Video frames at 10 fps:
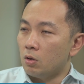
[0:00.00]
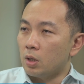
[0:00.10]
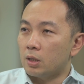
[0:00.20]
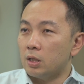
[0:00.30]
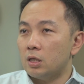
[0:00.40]

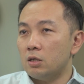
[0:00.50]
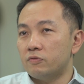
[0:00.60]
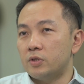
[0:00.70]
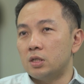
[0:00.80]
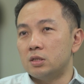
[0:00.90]
Okay, clicking
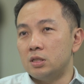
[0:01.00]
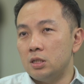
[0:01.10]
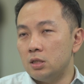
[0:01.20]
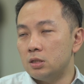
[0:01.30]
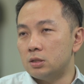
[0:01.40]
of the
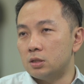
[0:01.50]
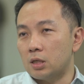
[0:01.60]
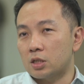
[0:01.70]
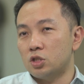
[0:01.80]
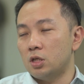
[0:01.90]
knees
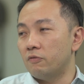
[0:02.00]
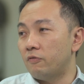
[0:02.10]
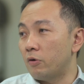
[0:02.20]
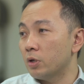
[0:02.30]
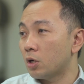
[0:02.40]
is actually a
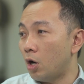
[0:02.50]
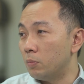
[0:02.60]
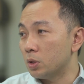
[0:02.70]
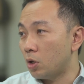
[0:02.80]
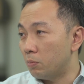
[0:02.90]
very
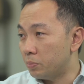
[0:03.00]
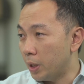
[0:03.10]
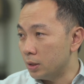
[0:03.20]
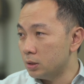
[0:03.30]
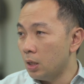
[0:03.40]
common
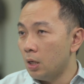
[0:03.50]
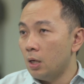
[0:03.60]
complaint,